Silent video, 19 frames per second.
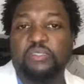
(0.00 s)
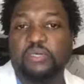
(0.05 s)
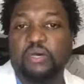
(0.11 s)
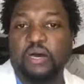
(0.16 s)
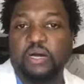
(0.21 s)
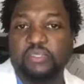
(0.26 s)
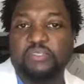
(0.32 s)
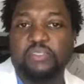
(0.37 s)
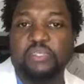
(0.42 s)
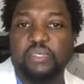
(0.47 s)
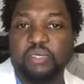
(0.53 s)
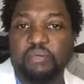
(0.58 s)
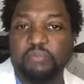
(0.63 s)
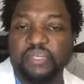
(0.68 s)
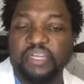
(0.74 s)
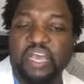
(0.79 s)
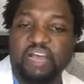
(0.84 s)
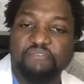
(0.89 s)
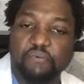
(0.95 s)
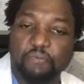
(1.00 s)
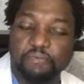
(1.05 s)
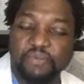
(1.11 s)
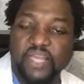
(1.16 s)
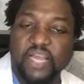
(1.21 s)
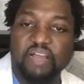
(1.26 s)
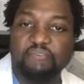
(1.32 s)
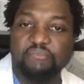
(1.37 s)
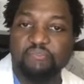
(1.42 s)
talk to them and have a
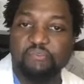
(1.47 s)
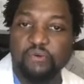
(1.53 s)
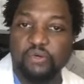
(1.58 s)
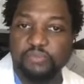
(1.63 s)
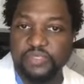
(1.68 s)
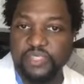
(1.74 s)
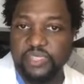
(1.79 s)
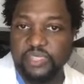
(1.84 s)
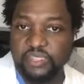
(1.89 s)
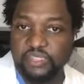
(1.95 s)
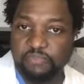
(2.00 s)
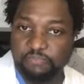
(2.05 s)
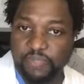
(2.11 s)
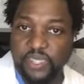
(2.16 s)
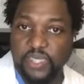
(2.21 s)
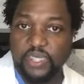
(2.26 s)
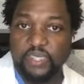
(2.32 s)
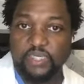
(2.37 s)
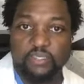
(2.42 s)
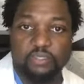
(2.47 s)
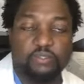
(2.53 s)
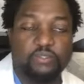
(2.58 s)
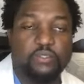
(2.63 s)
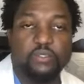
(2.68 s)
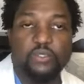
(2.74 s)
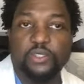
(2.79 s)
platform to explain,